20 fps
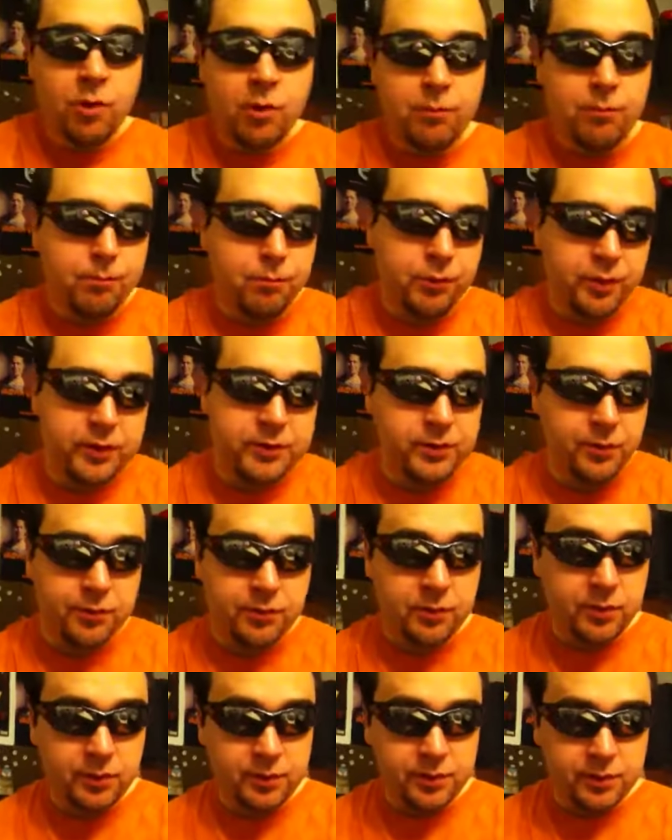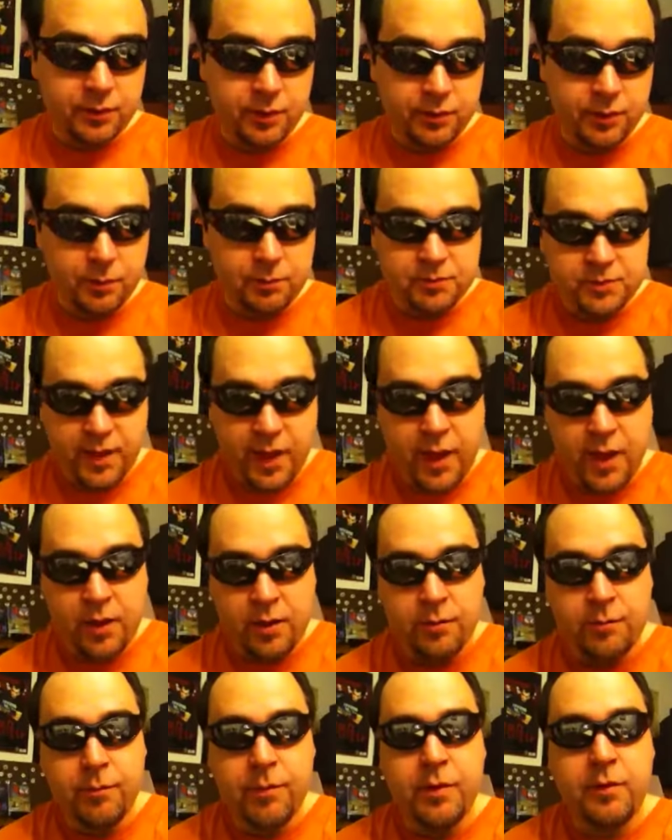Well, please don't do the thumbs
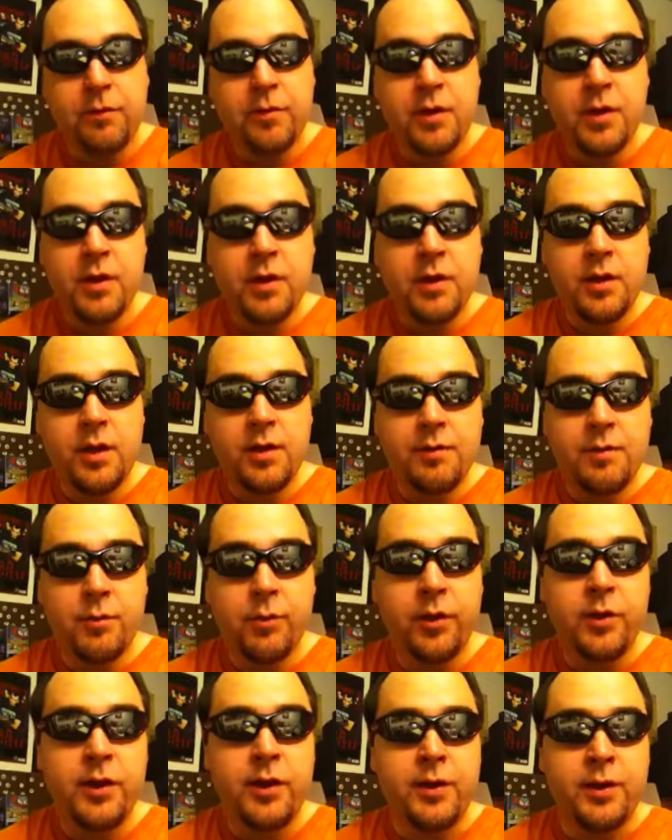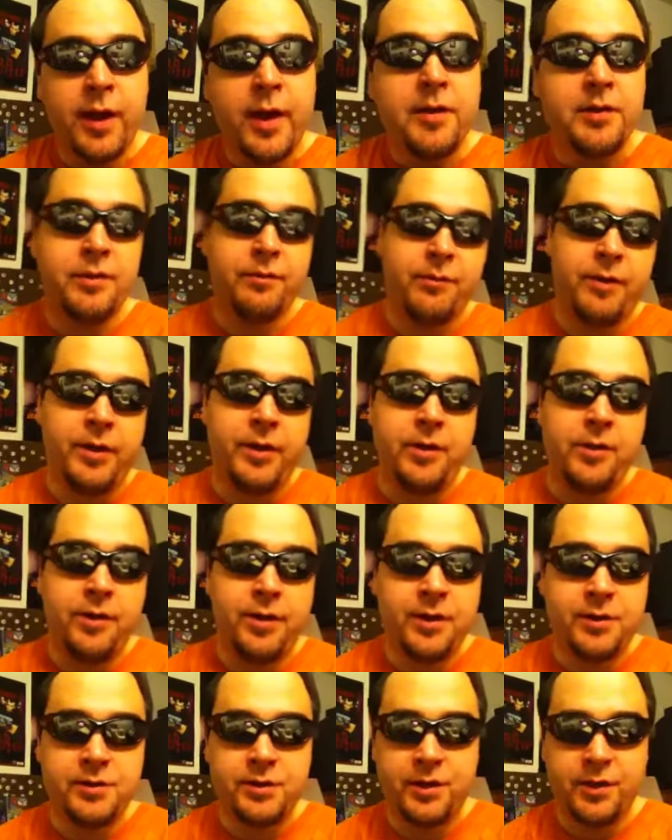down. But if, if you really didn't like the video,
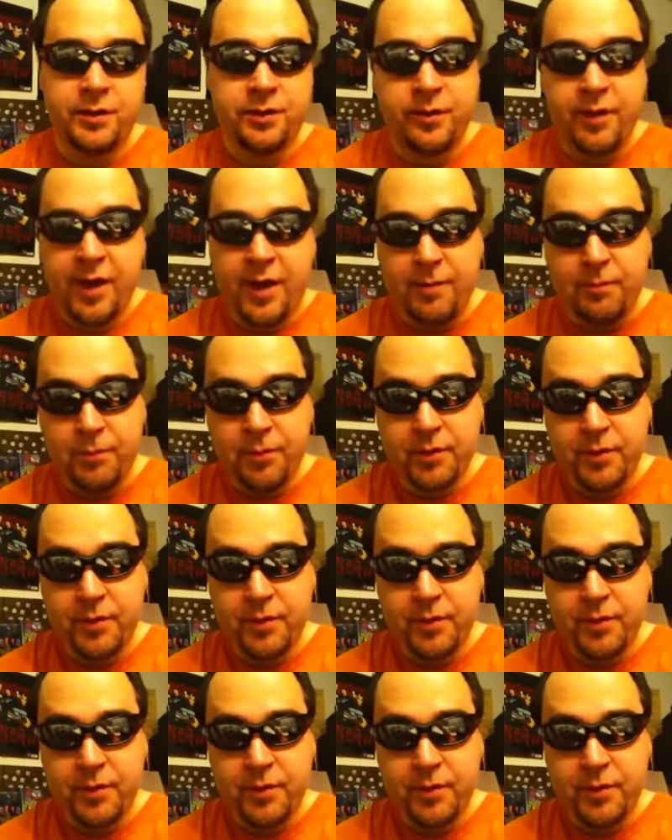I guess you can do that.